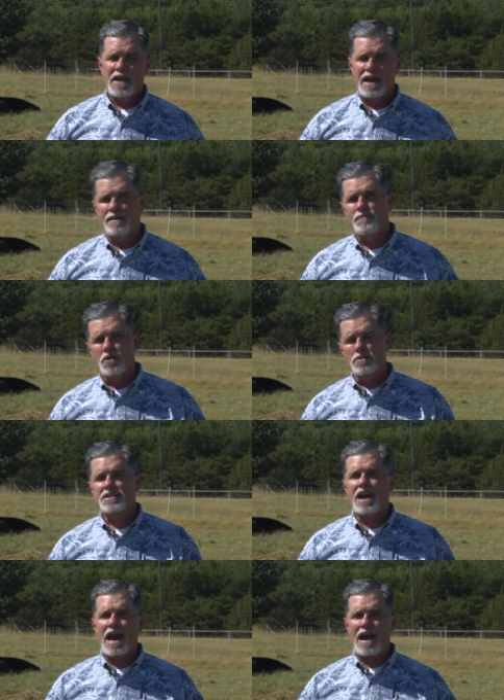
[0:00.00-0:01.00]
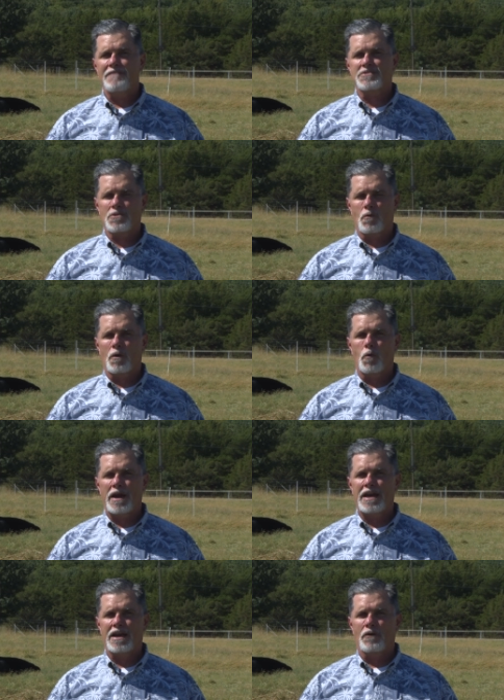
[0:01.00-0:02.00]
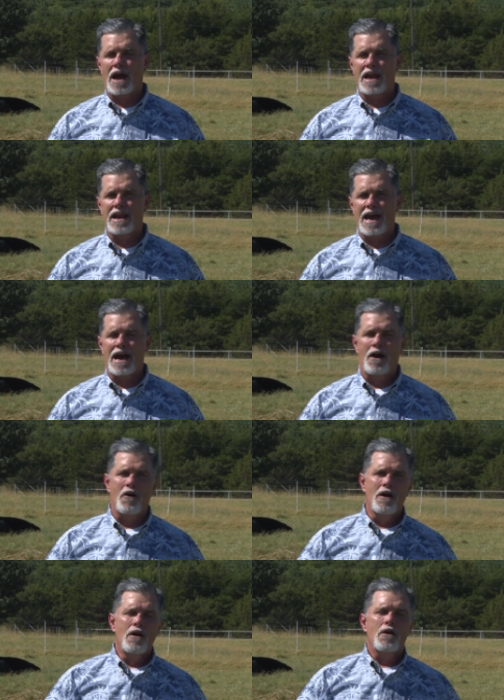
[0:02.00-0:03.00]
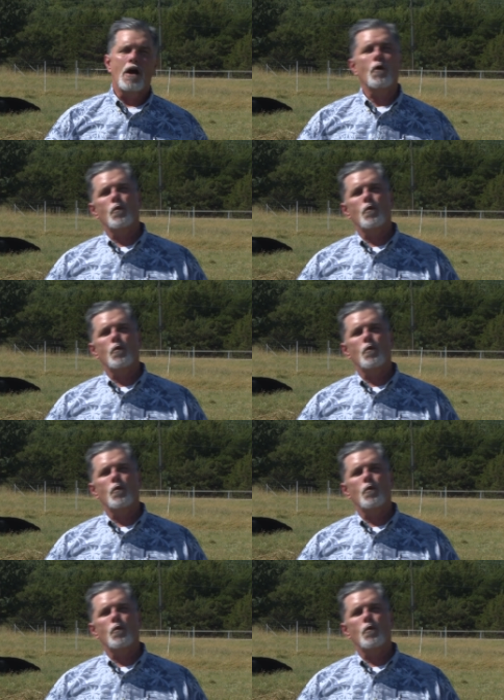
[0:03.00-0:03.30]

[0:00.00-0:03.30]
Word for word: and those calves that we're weaning right now are